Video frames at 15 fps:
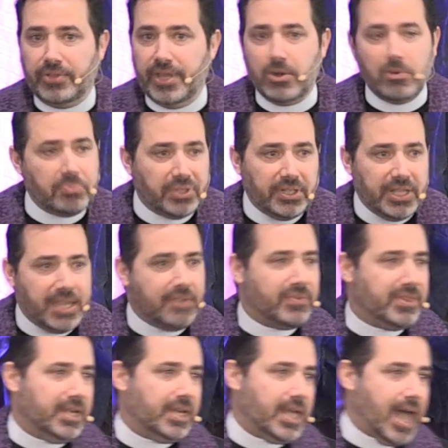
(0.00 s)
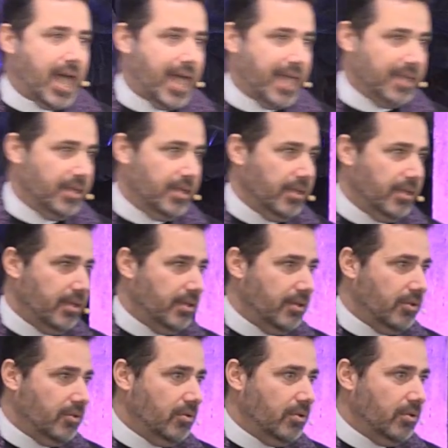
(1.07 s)
They don't believe in the guy
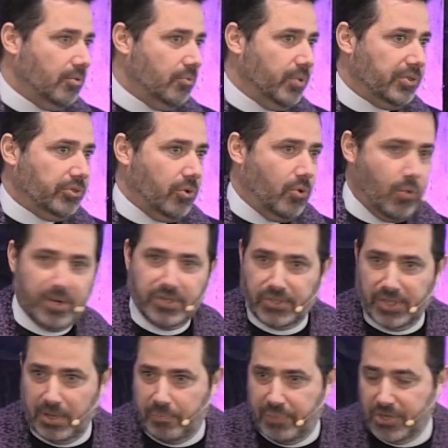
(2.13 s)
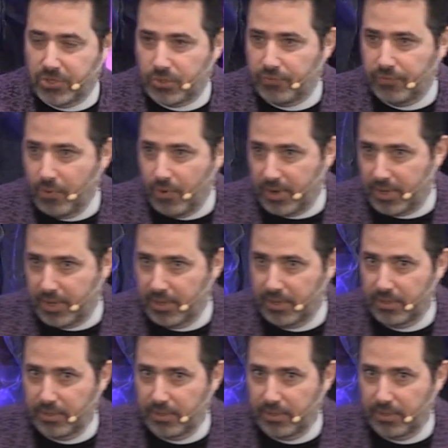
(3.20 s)
with horns and a pitchfork.